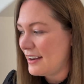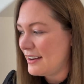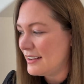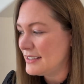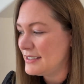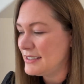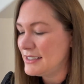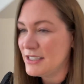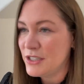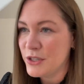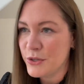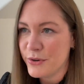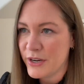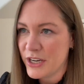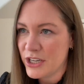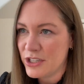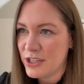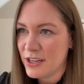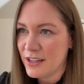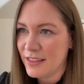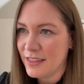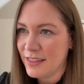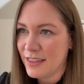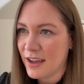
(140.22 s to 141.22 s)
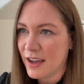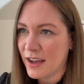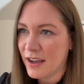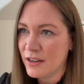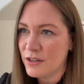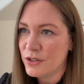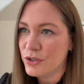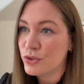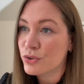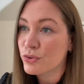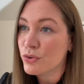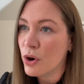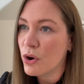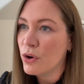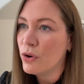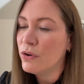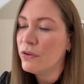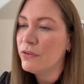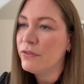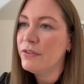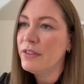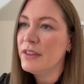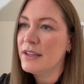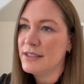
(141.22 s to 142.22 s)
a situation that
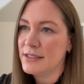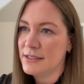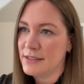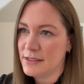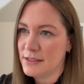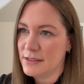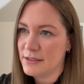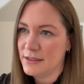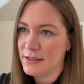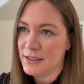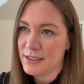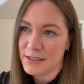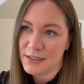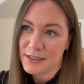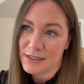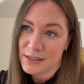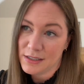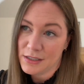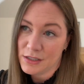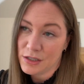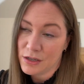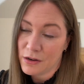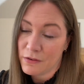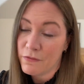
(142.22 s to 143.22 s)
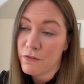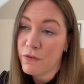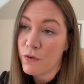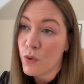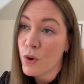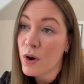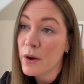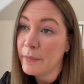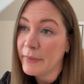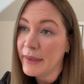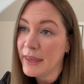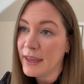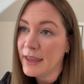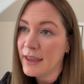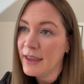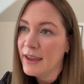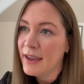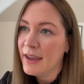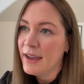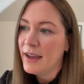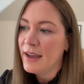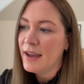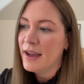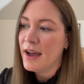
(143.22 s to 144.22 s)
drove the decision for me.
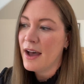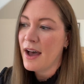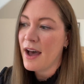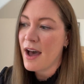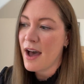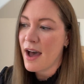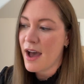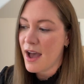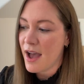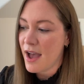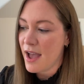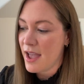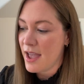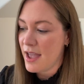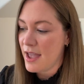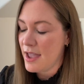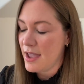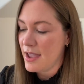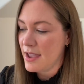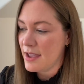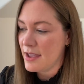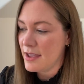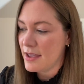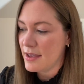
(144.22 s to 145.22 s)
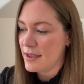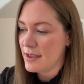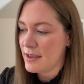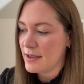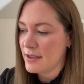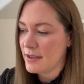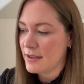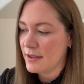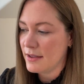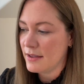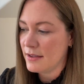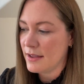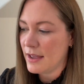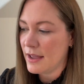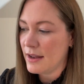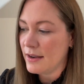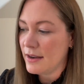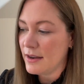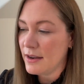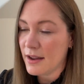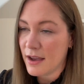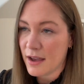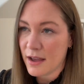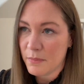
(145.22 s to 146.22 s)
I
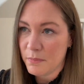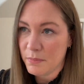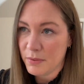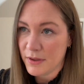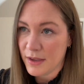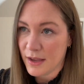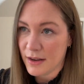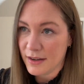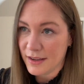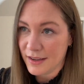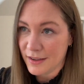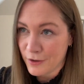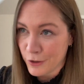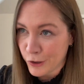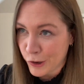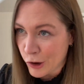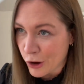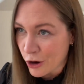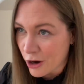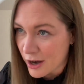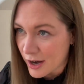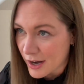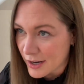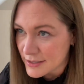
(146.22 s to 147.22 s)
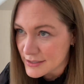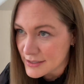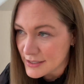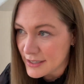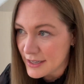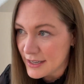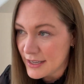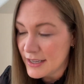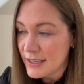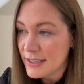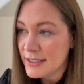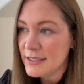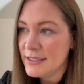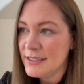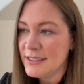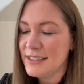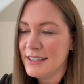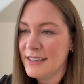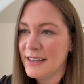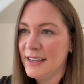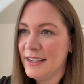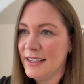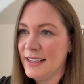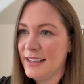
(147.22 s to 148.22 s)
ended up getting in a car
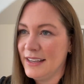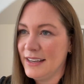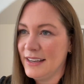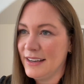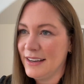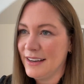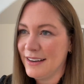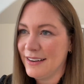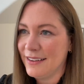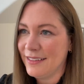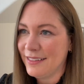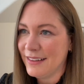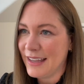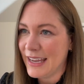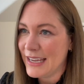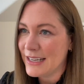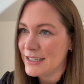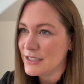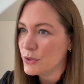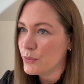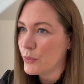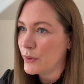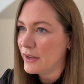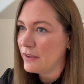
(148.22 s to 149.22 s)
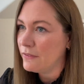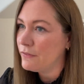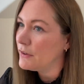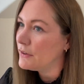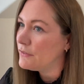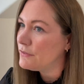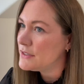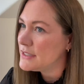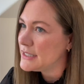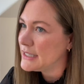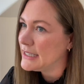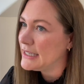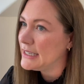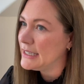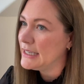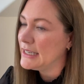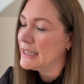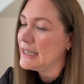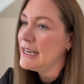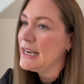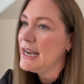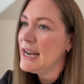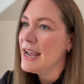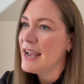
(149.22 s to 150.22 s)
accident in late
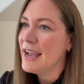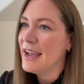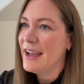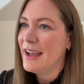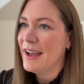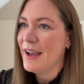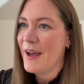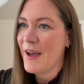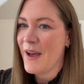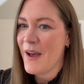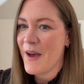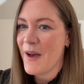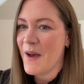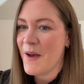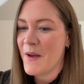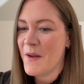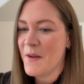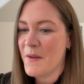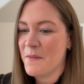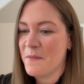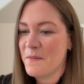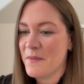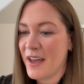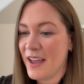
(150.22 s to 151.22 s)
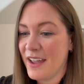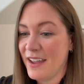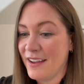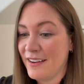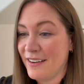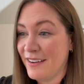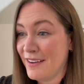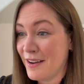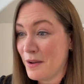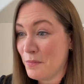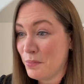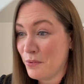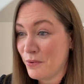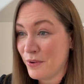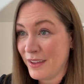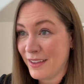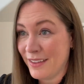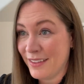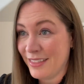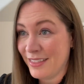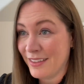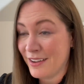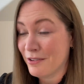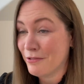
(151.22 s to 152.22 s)
2015. I ended up
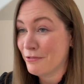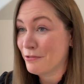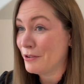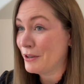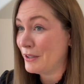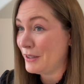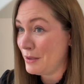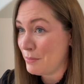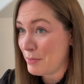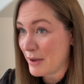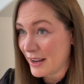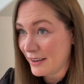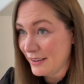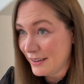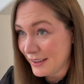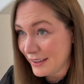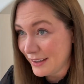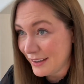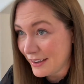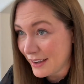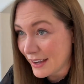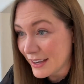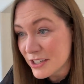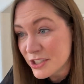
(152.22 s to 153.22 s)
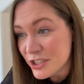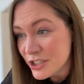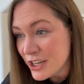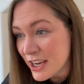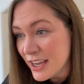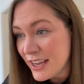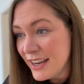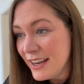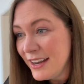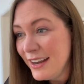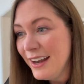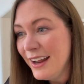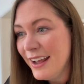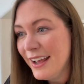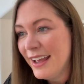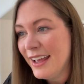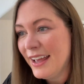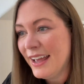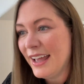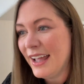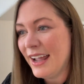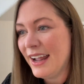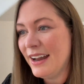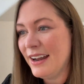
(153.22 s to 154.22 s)
with a really bad concussion.
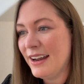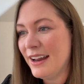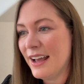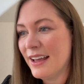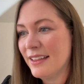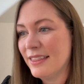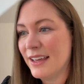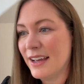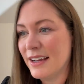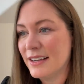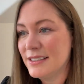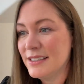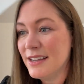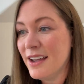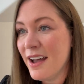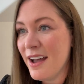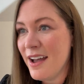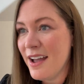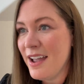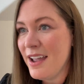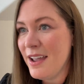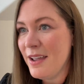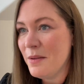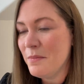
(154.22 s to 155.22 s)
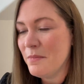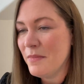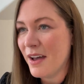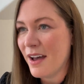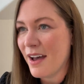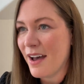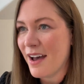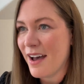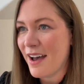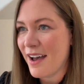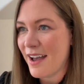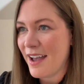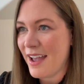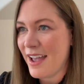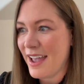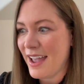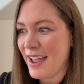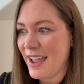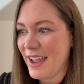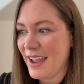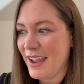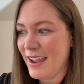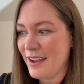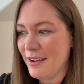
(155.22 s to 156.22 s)
And at that time,
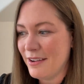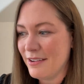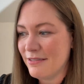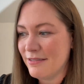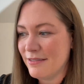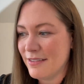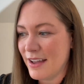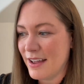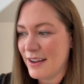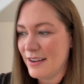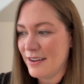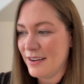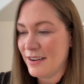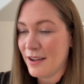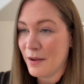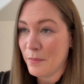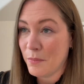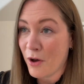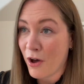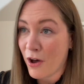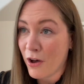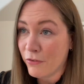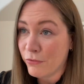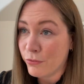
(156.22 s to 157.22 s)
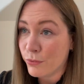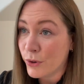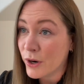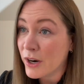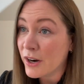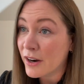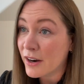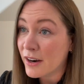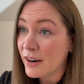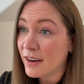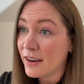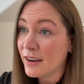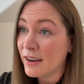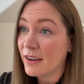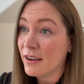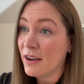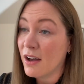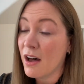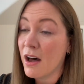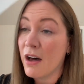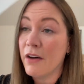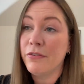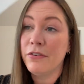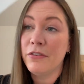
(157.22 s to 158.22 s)
I ended up off work,
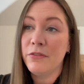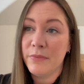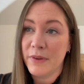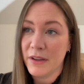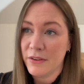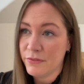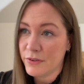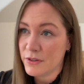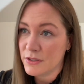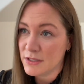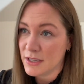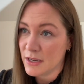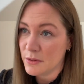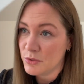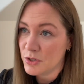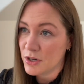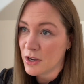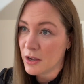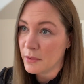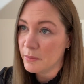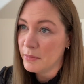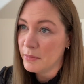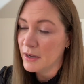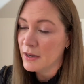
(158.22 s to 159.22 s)
off of my full-time job.